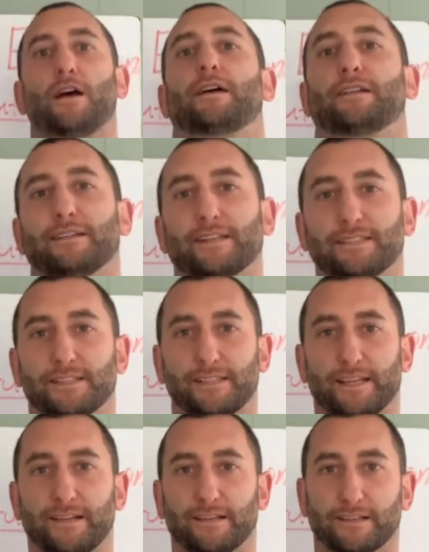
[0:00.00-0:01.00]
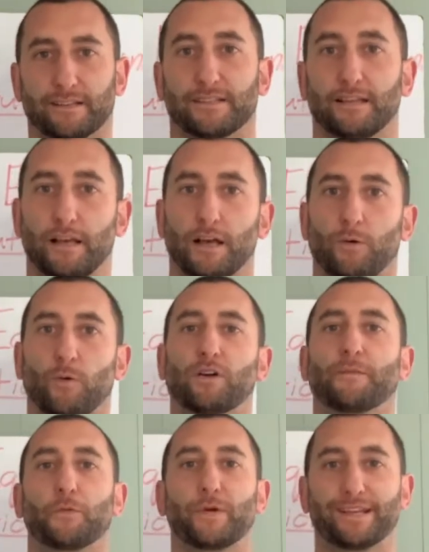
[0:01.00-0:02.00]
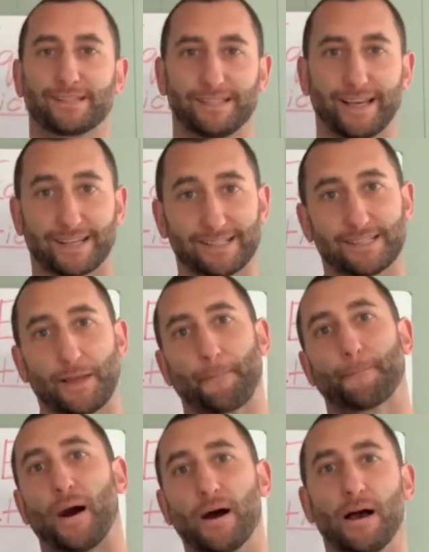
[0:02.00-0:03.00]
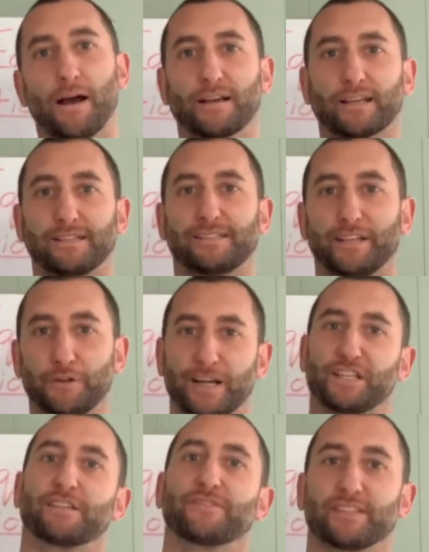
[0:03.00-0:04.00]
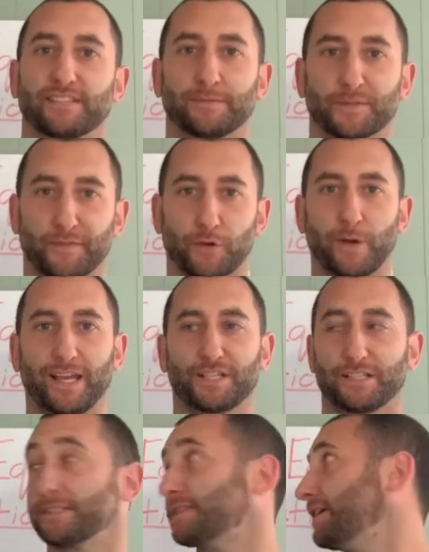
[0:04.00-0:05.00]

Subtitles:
Nice to see you, nerds. Welcome to week 6, continuation of systems of equations.